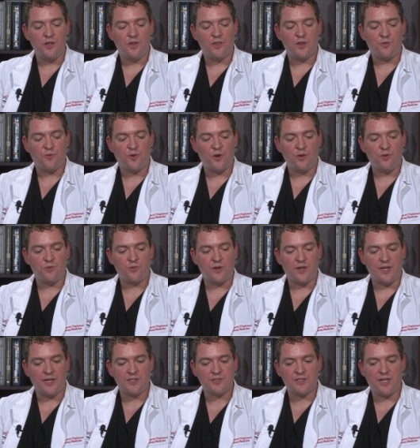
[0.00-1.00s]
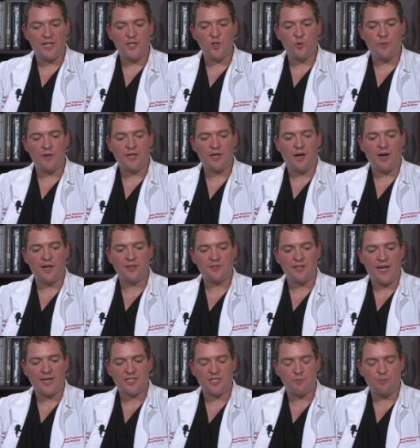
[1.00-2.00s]
The phone rings and you'll be
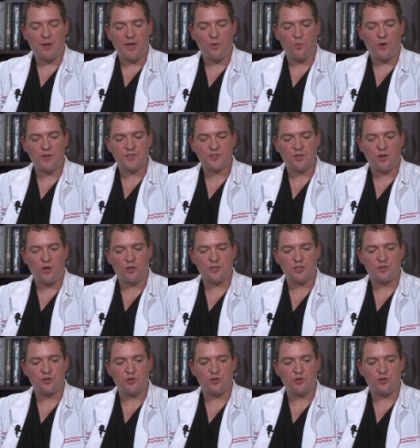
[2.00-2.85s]
contacted by what's called the